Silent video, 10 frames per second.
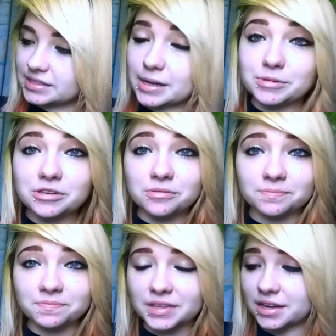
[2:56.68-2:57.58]
Step two,
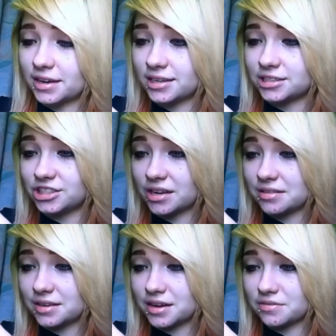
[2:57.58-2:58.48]
uh, gently